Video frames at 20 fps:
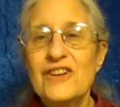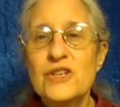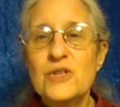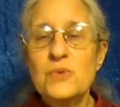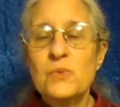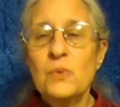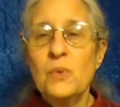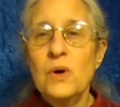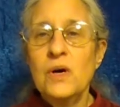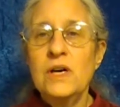is
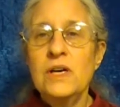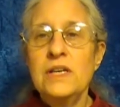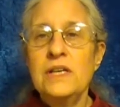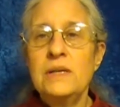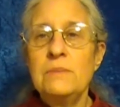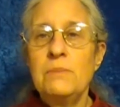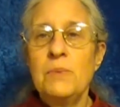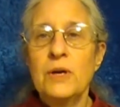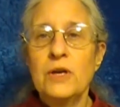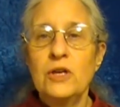
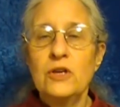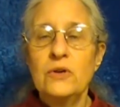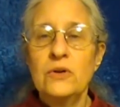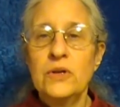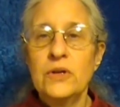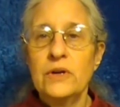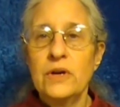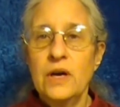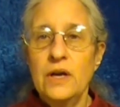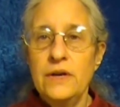one
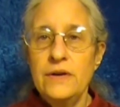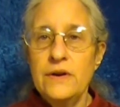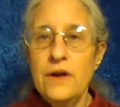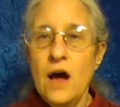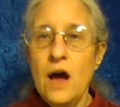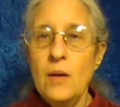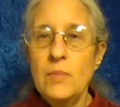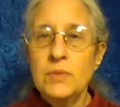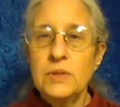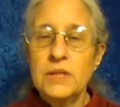peculiar
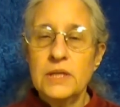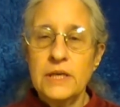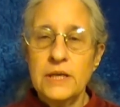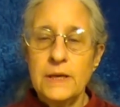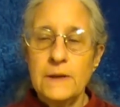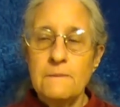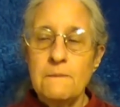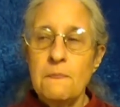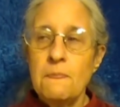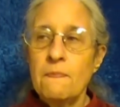
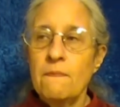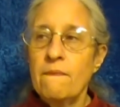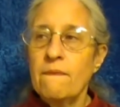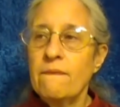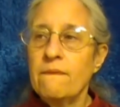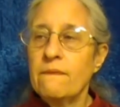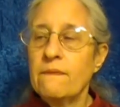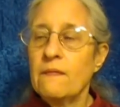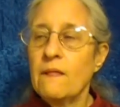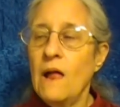anomaly
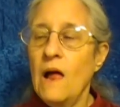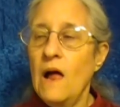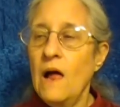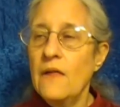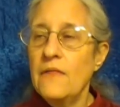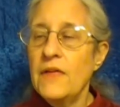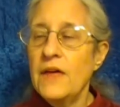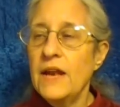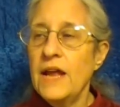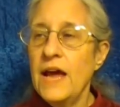
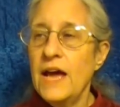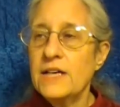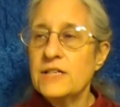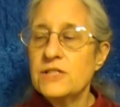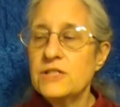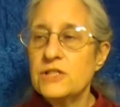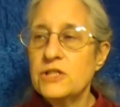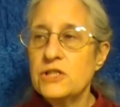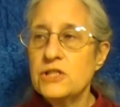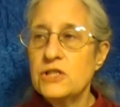uh, that
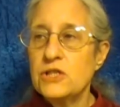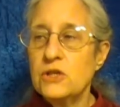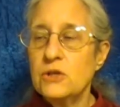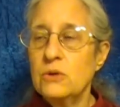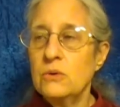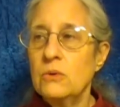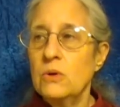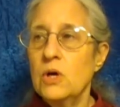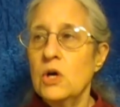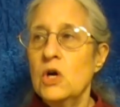has to
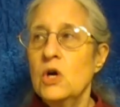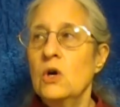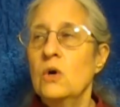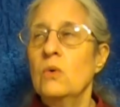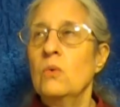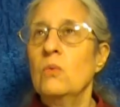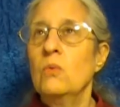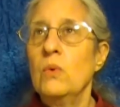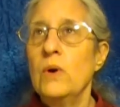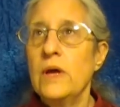do
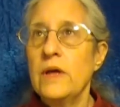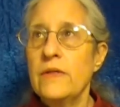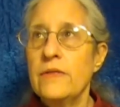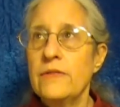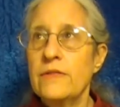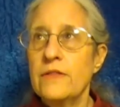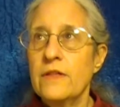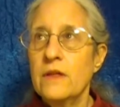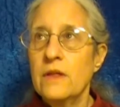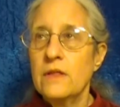
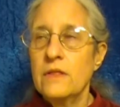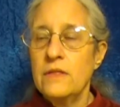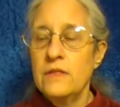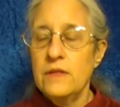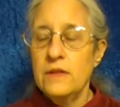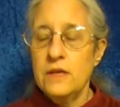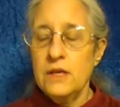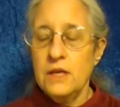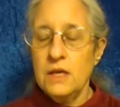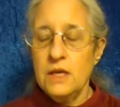with
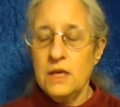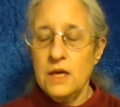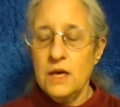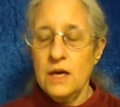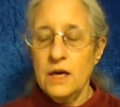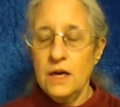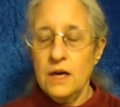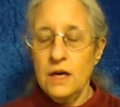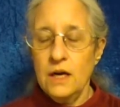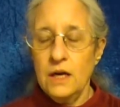the
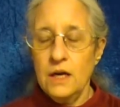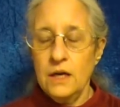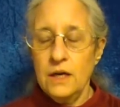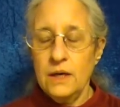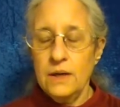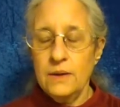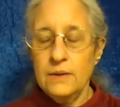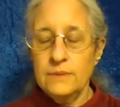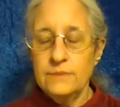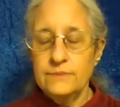
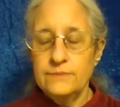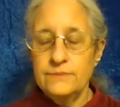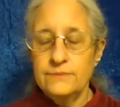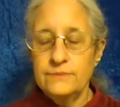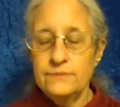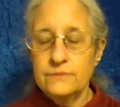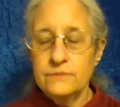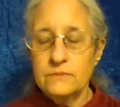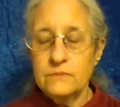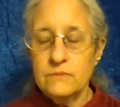uh,
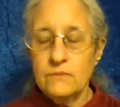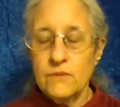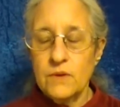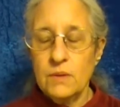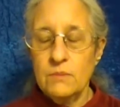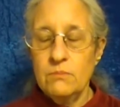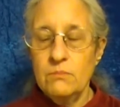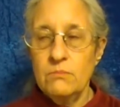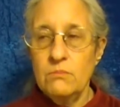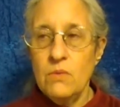
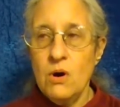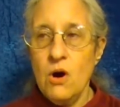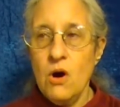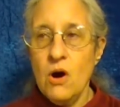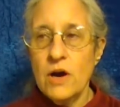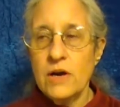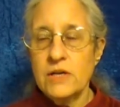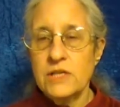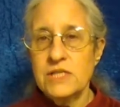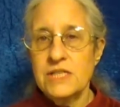
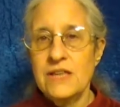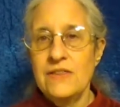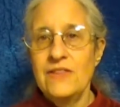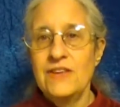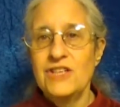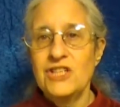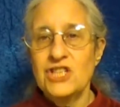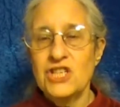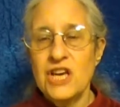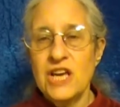marks and
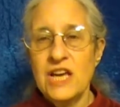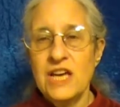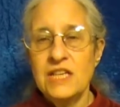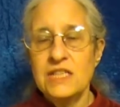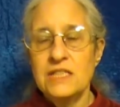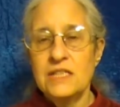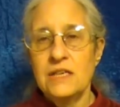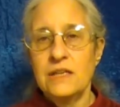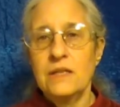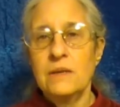the
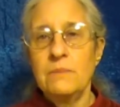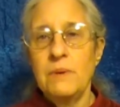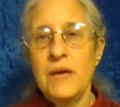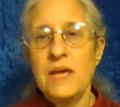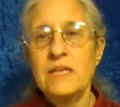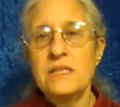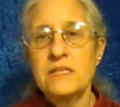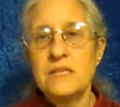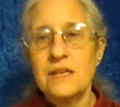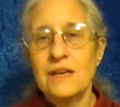chanting, the
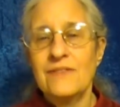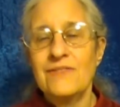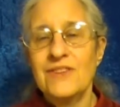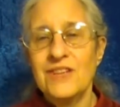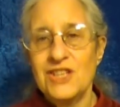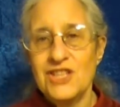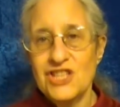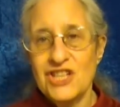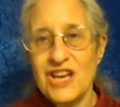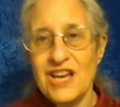pacing of the
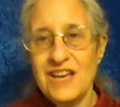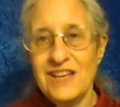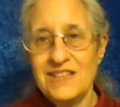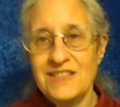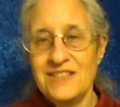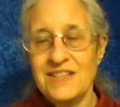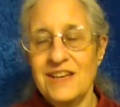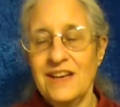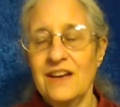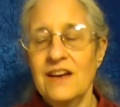
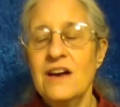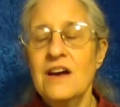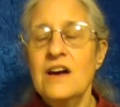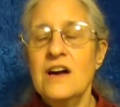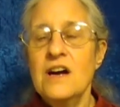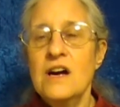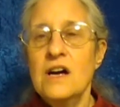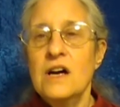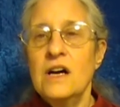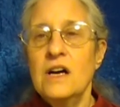chanting
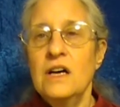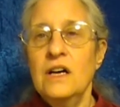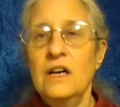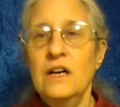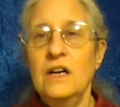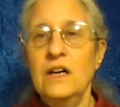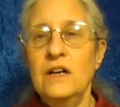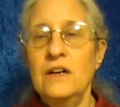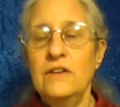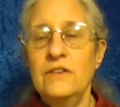
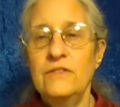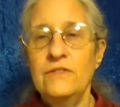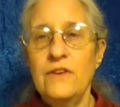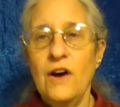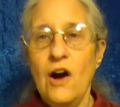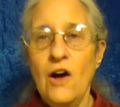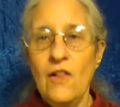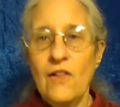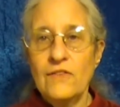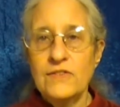of
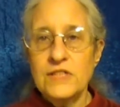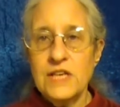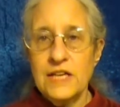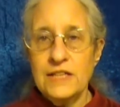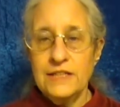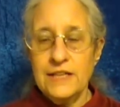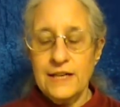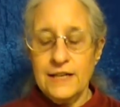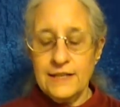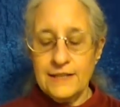all of
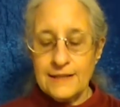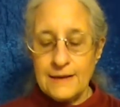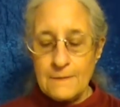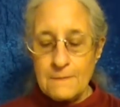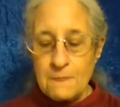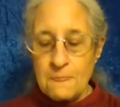Tanakh.